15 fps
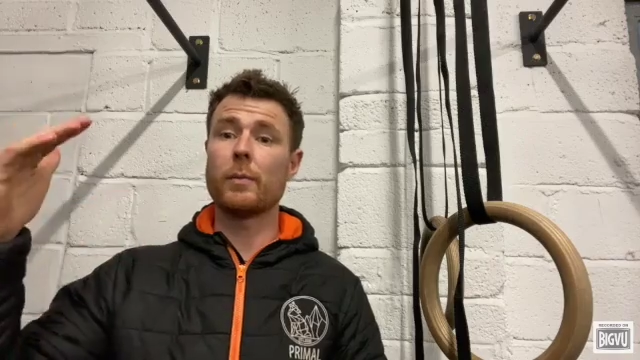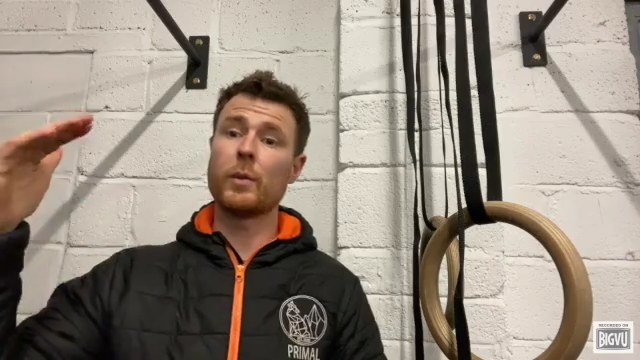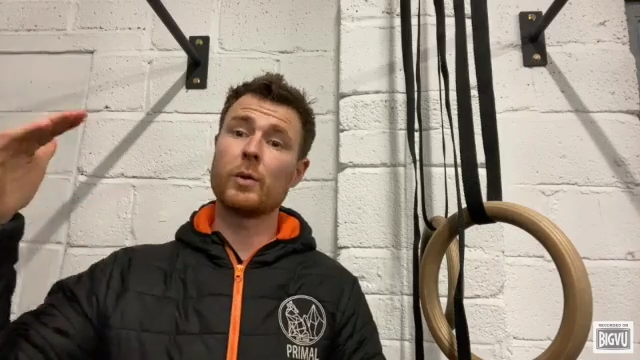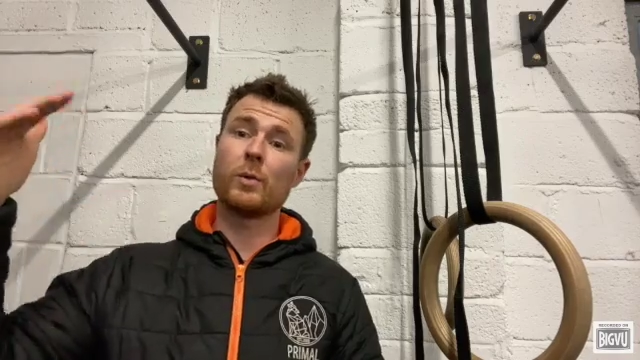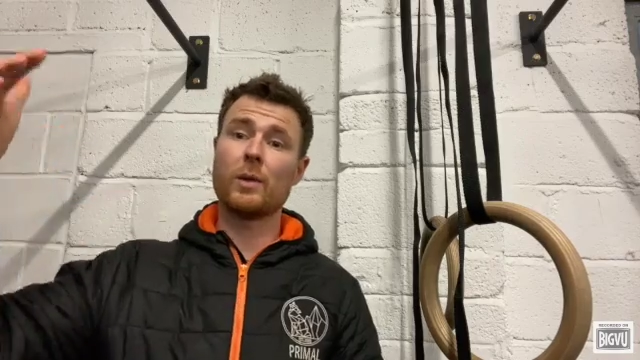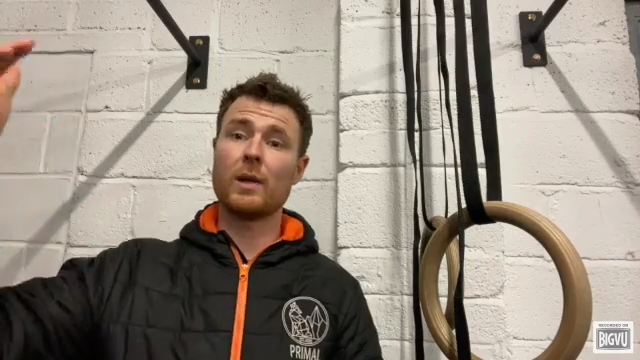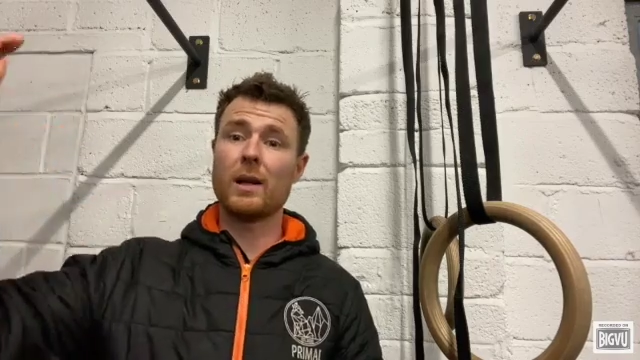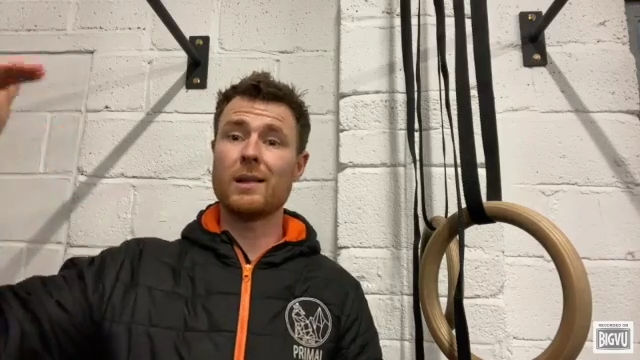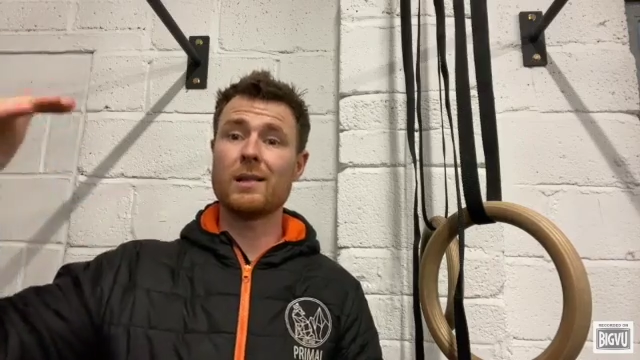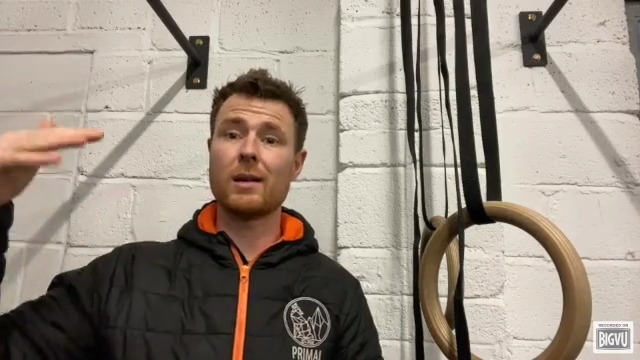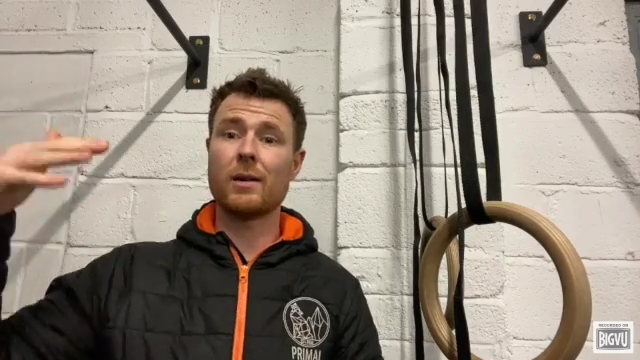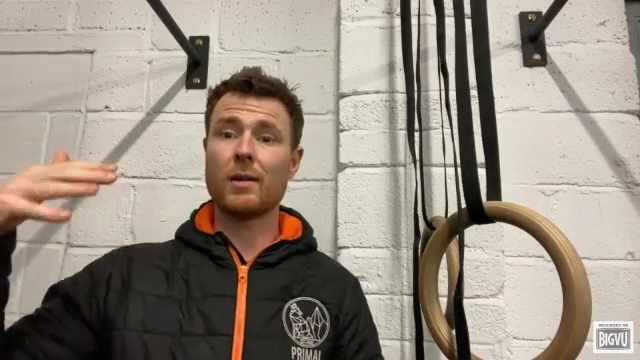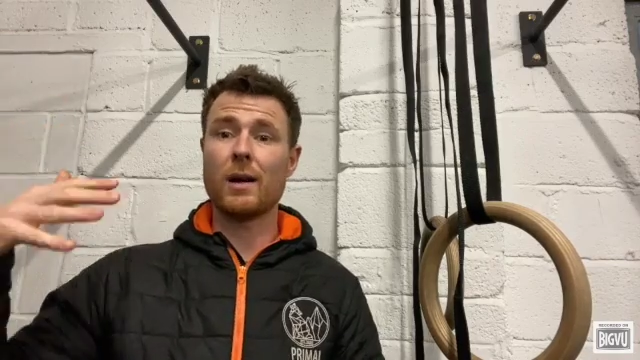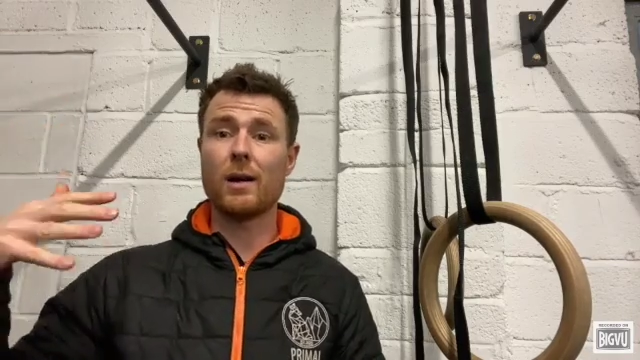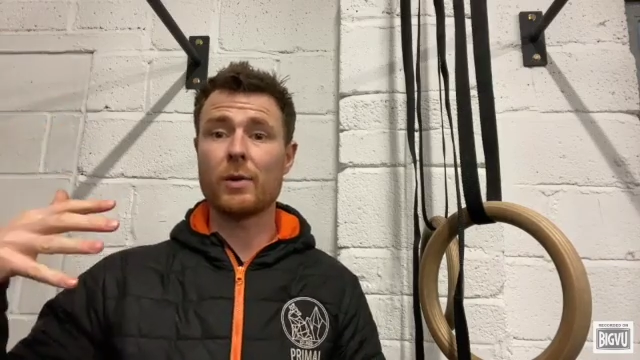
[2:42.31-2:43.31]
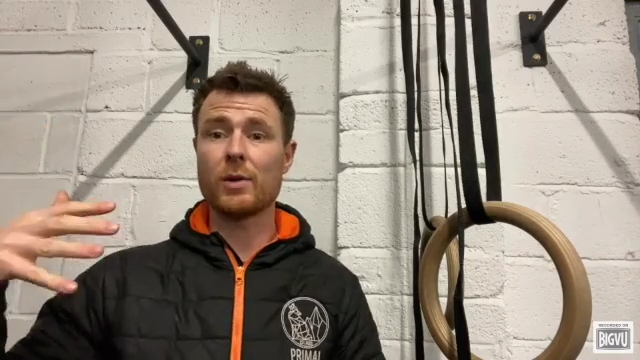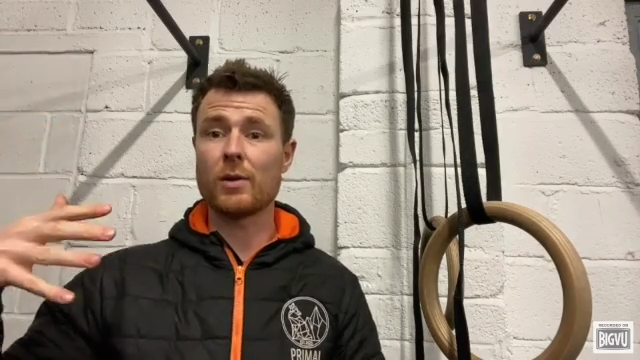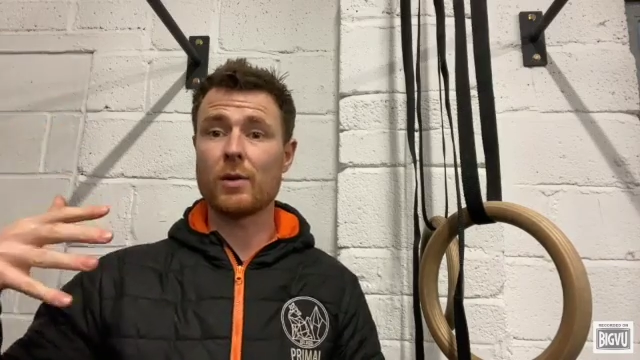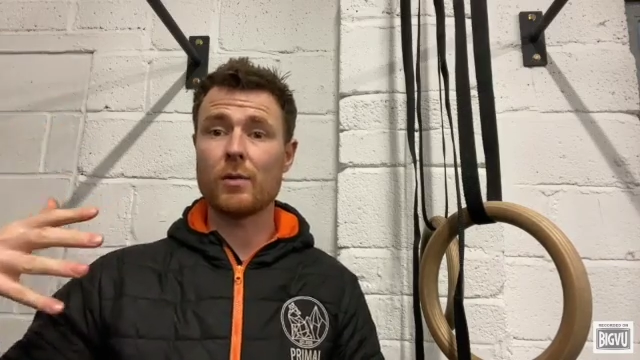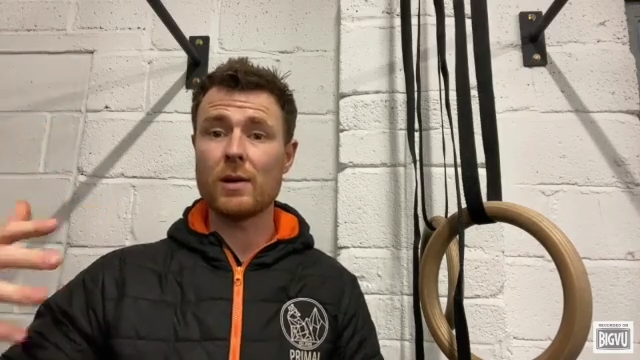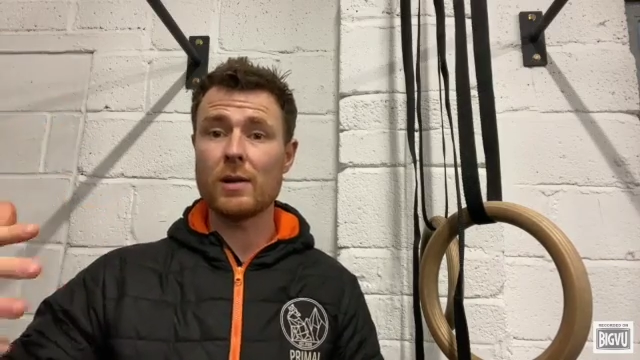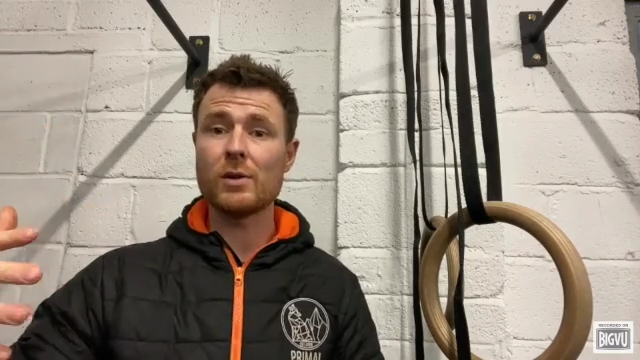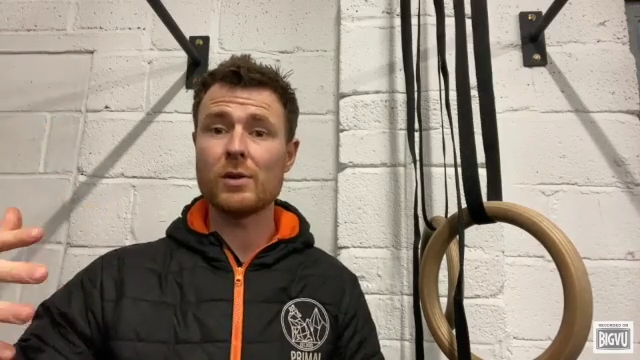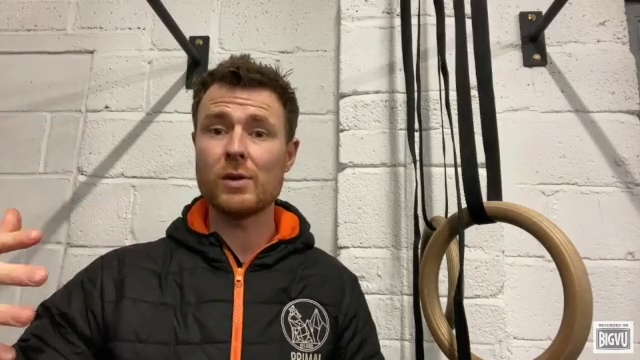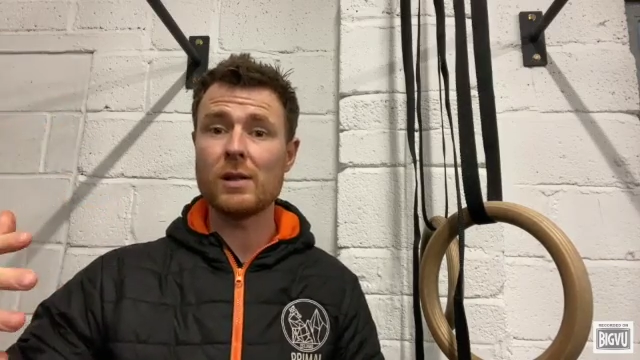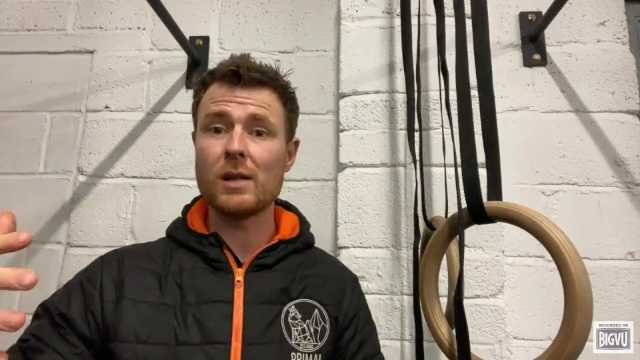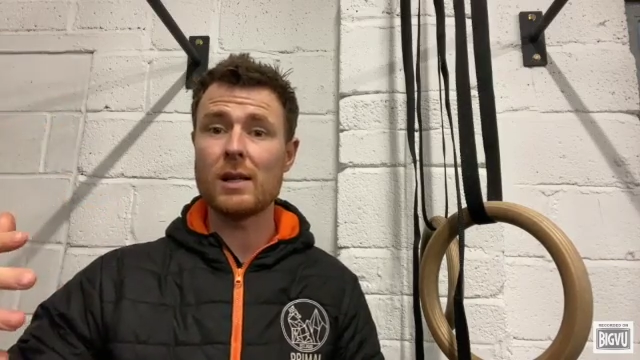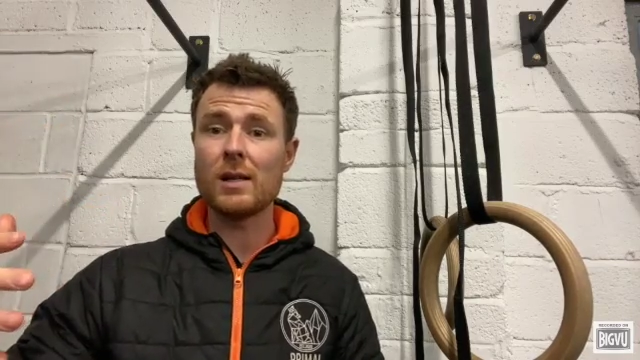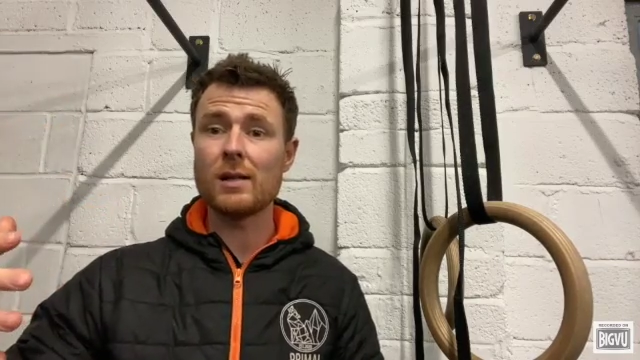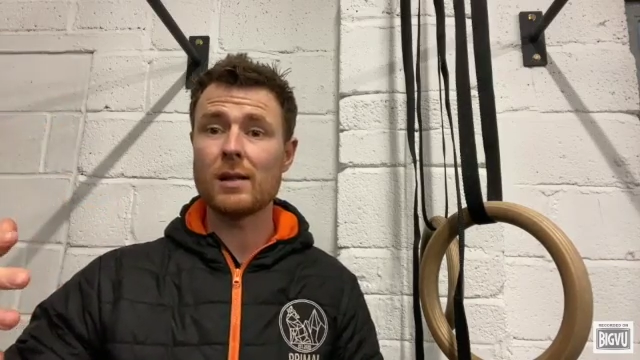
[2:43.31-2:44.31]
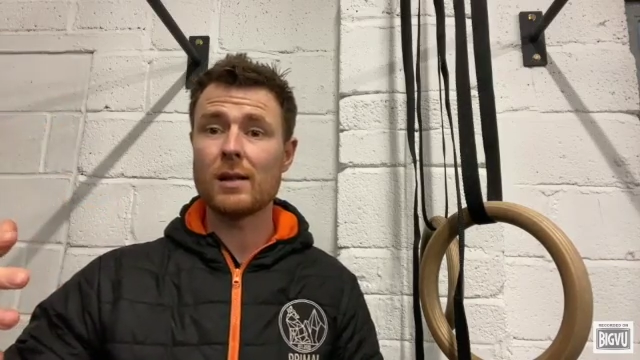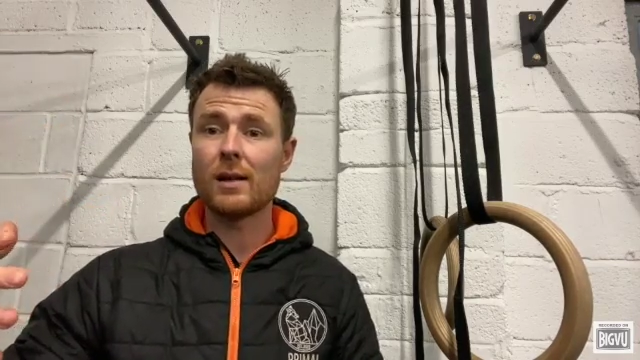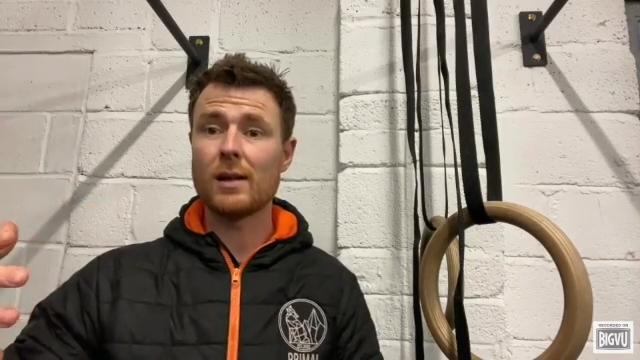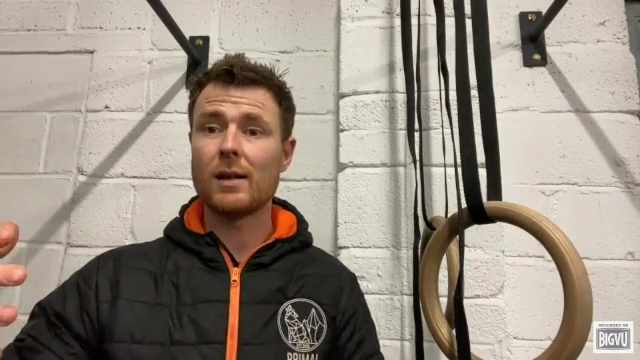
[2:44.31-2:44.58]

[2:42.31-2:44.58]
which will then tell you how much ingredients you need